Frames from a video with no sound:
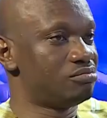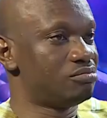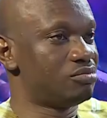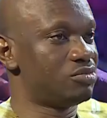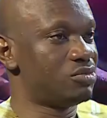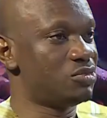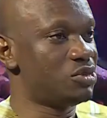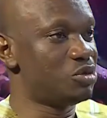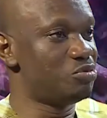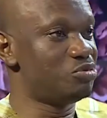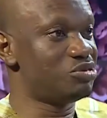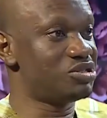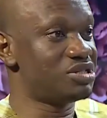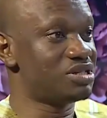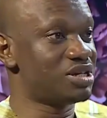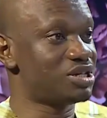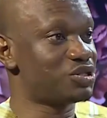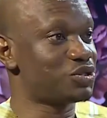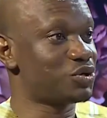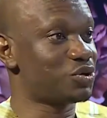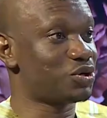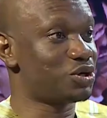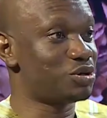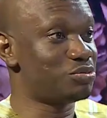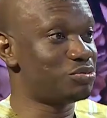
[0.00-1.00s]
the business
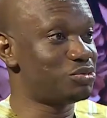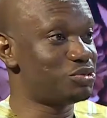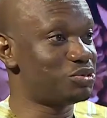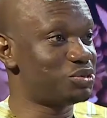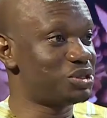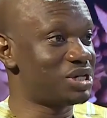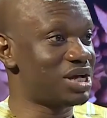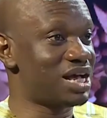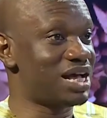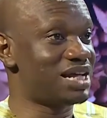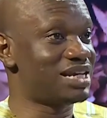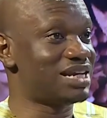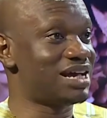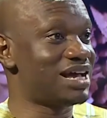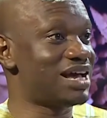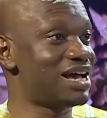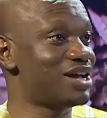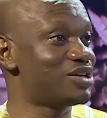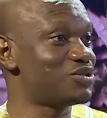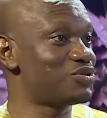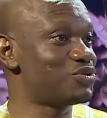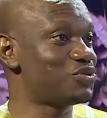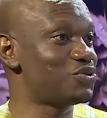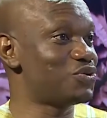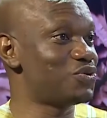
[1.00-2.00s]
crumbled and I
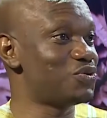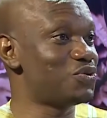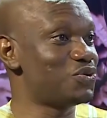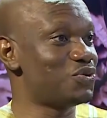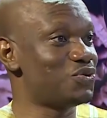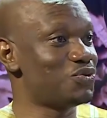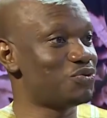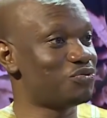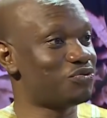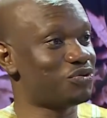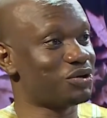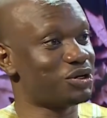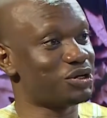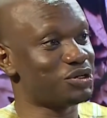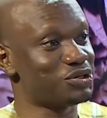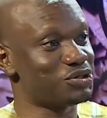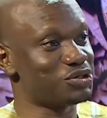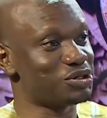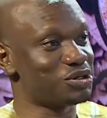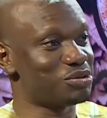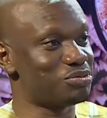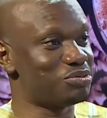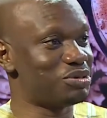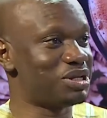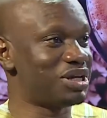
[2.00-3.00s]
had to go look for a
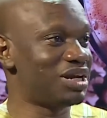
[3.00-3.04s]
job,